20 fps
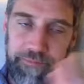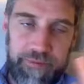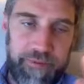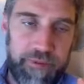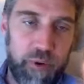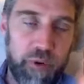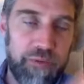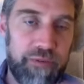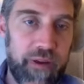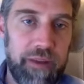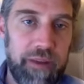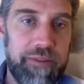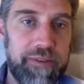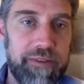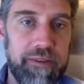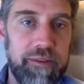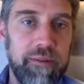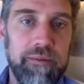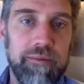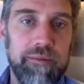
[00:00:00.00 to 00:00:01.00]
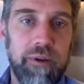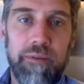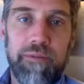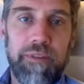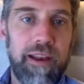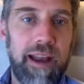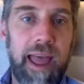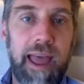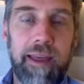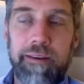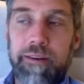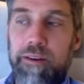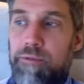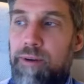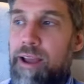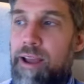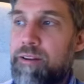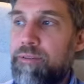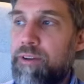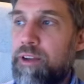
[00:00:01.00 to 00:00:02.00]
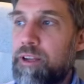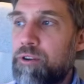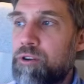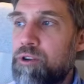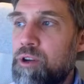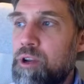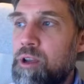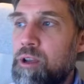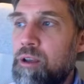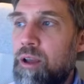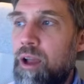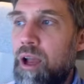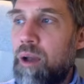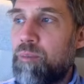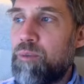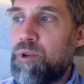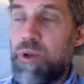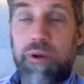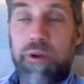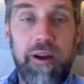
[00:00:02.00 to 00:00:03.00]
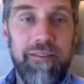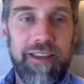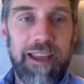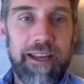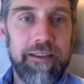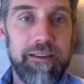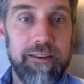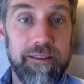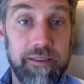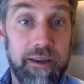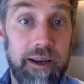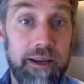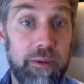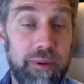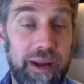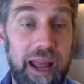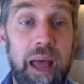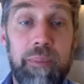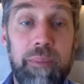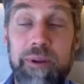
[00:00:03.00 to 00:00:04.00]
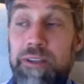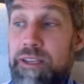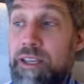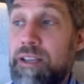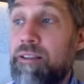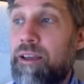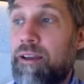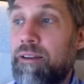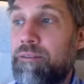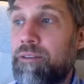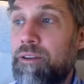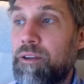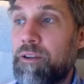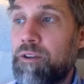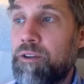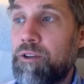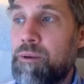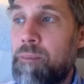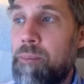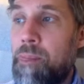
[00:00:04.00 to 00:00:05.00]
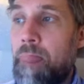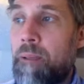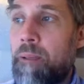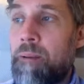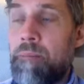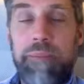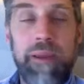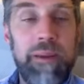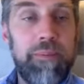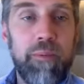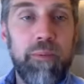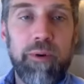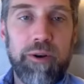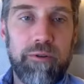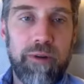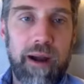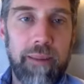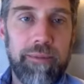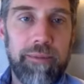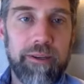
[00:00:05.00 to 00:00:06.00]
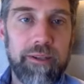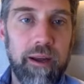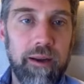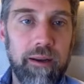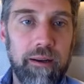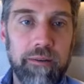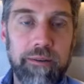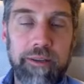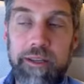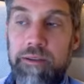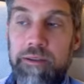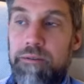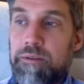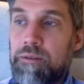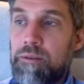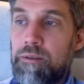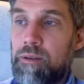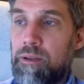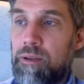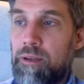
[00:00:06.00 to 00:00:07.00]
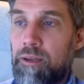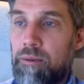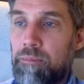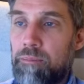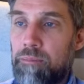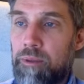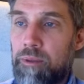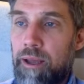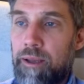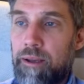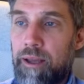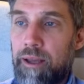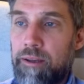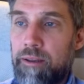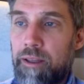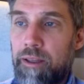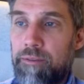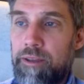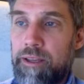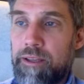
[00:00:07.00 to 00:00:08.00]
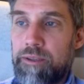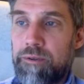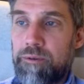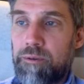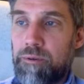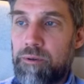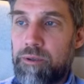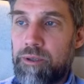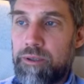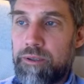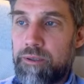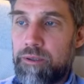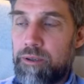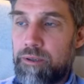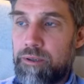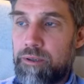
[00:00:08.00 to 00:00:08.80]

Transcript: 4/5 of the land around a village, you kind of get to decide what happens in that village. People would grab the title deeds. And this all is